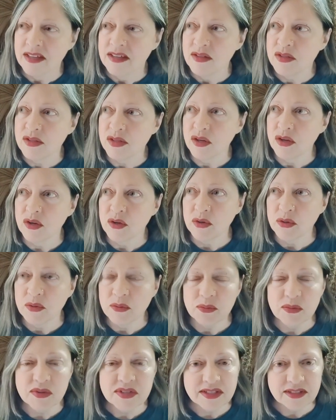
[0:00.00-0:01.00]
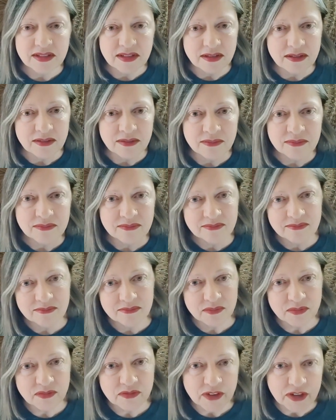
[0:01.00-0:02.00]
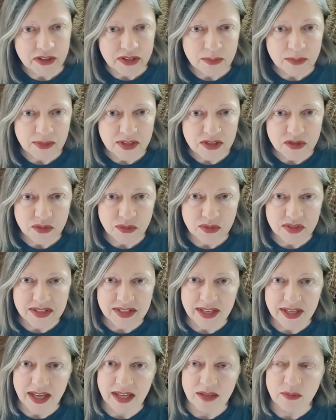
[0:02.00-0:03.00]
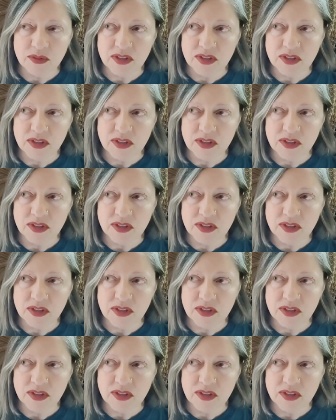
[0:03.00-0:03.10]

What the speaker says: So we're still fairly much towards the end.